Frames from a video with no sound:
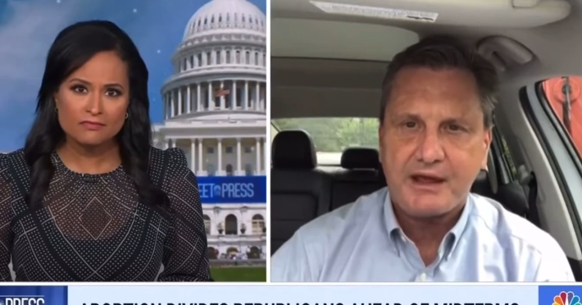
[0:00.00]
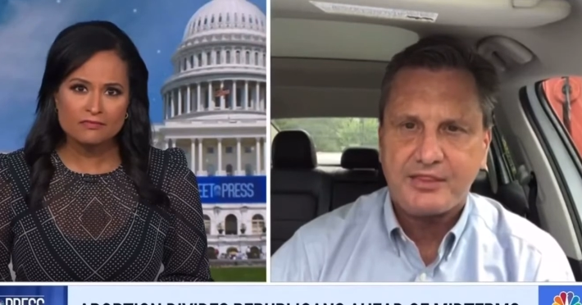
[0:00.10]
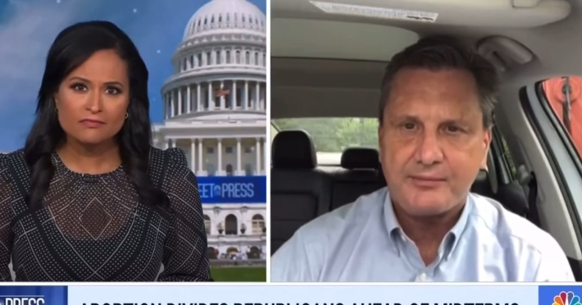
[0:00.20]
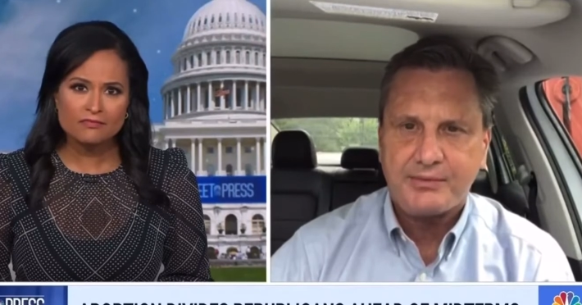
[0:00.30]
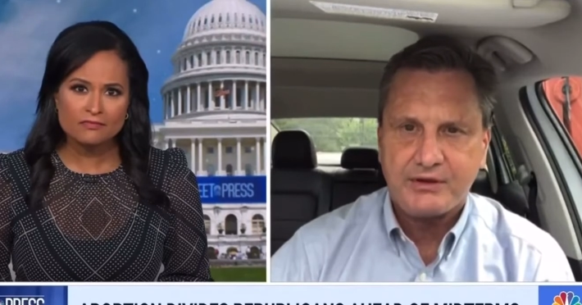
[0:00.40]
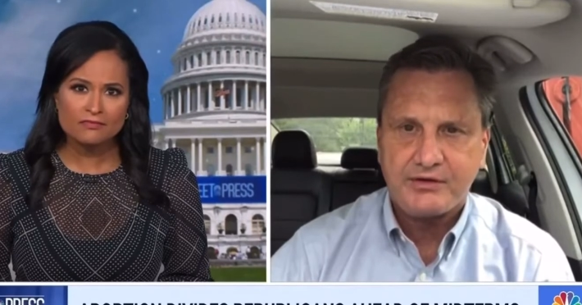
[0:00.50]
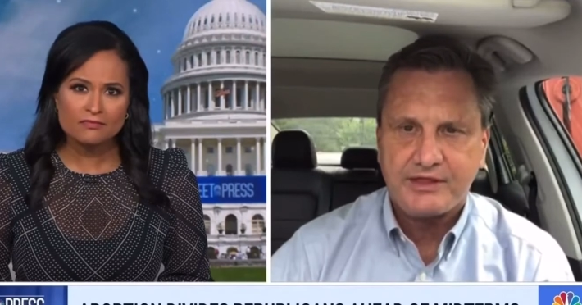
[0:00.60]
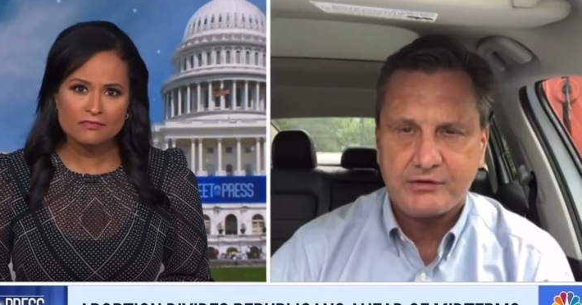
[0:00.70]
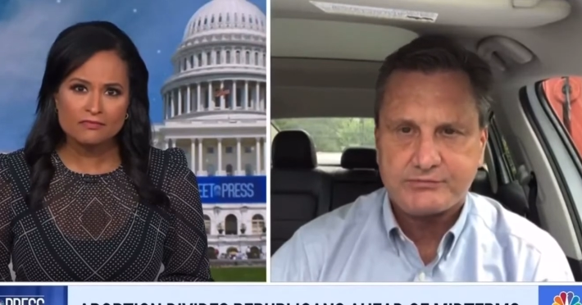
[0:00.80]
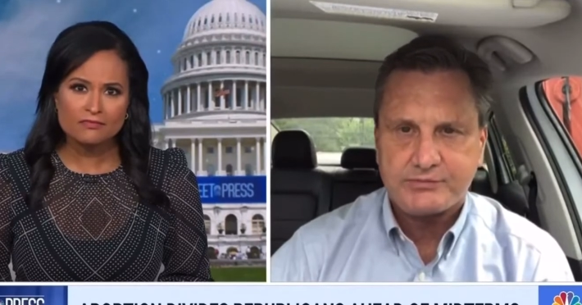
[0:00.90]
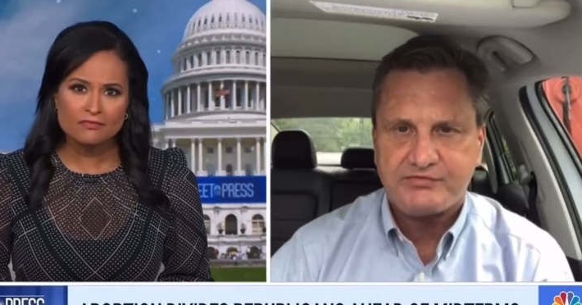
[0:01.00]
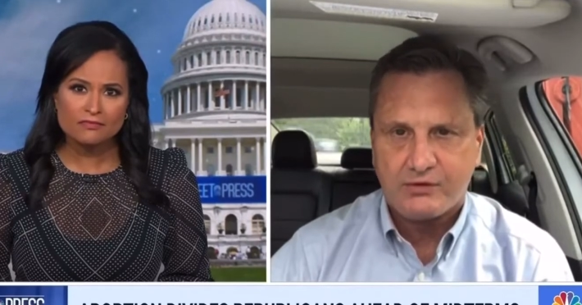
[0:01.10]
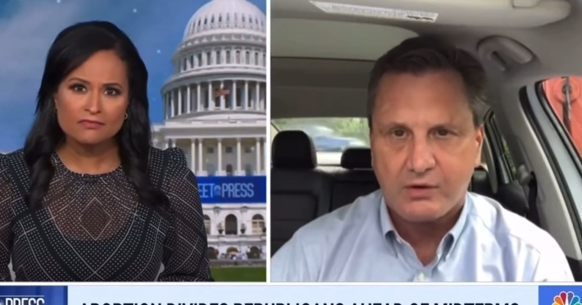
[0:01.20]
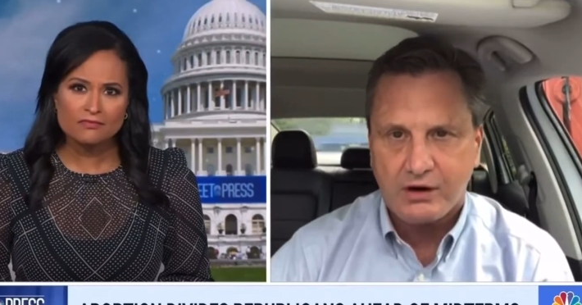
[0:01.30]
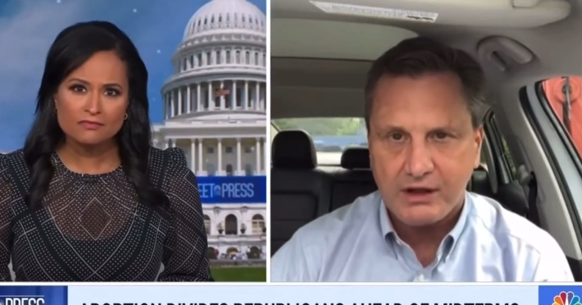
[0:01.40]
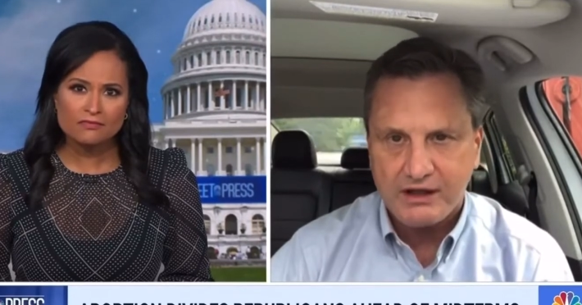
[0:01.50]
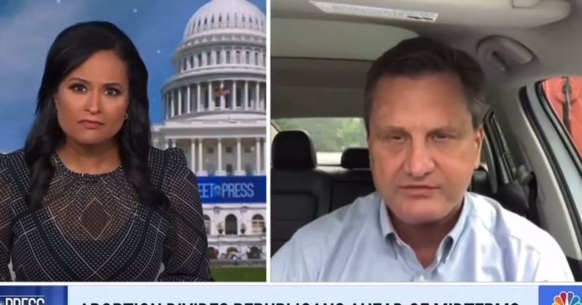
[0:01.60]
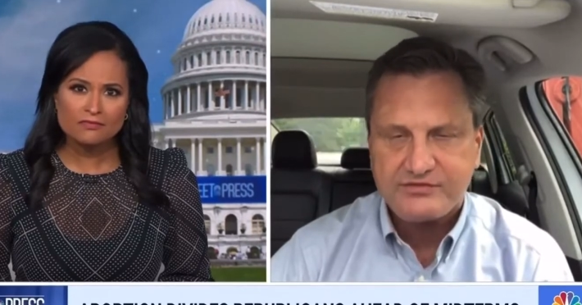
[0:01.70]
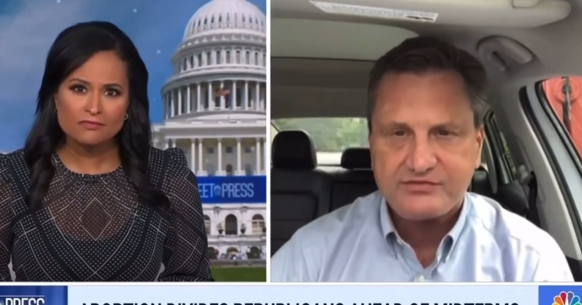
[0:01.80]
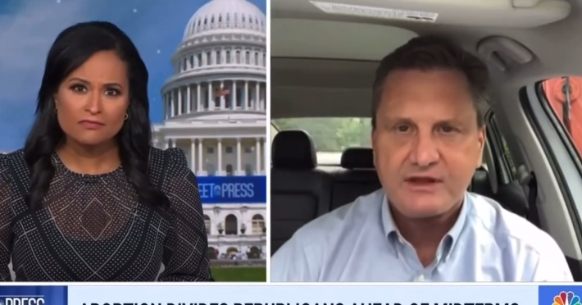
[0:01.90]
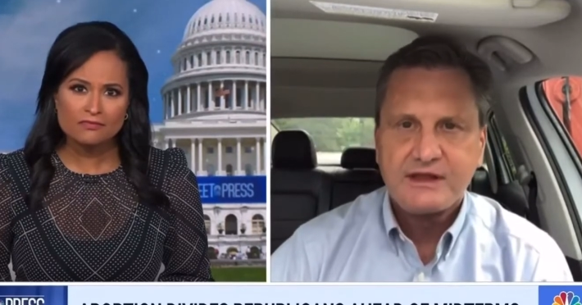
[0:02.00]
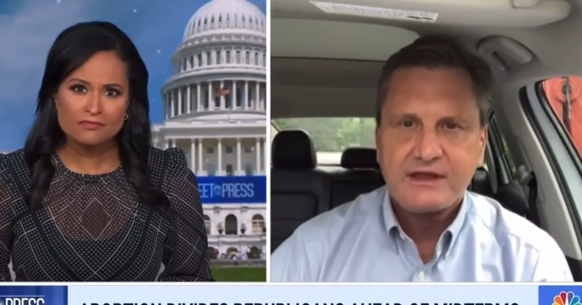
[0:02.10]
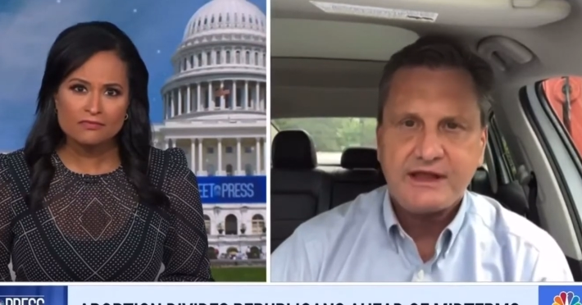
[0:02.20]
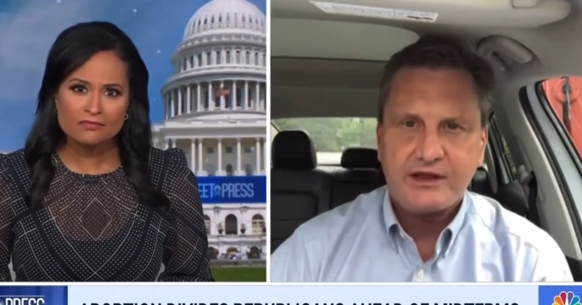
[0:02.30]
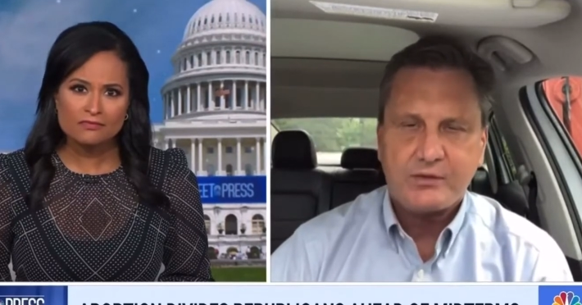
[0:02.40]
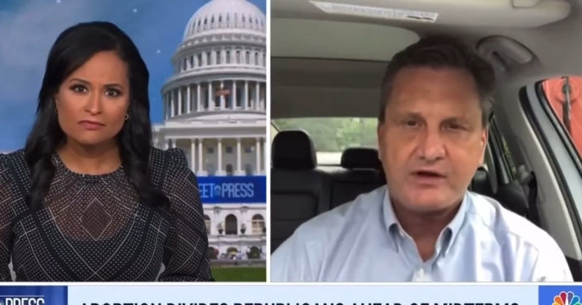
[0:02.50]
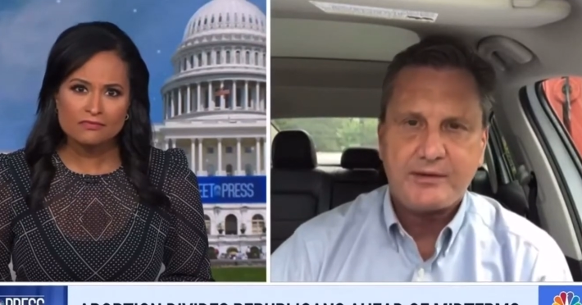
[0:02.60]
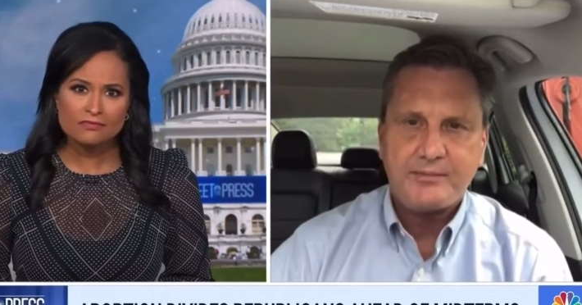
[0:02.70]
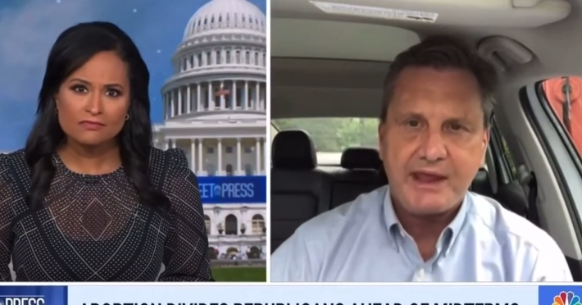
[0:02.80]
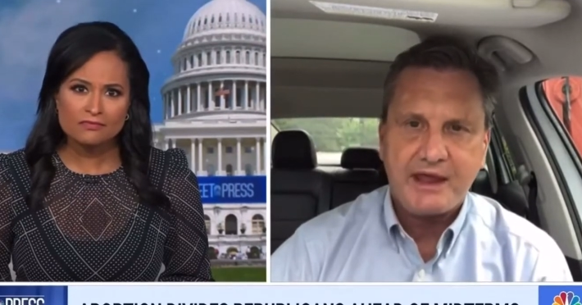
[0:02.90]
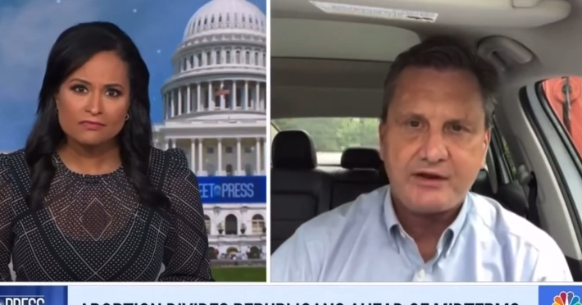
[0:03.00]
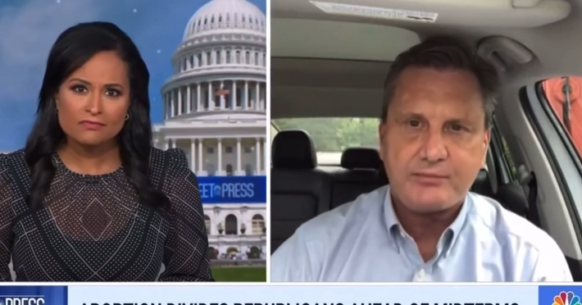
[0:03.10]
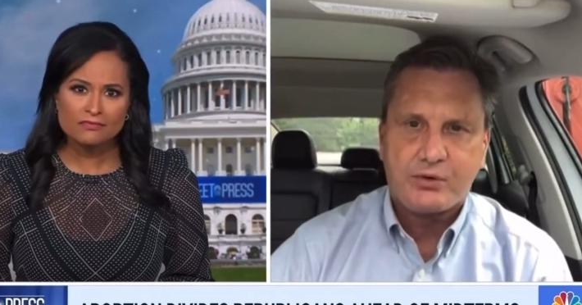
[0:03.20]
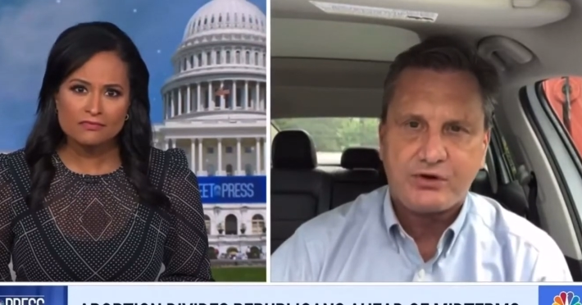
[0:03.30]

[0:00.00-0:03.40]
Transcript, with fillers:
Speaker 1: about the bill that was before us, it would have banned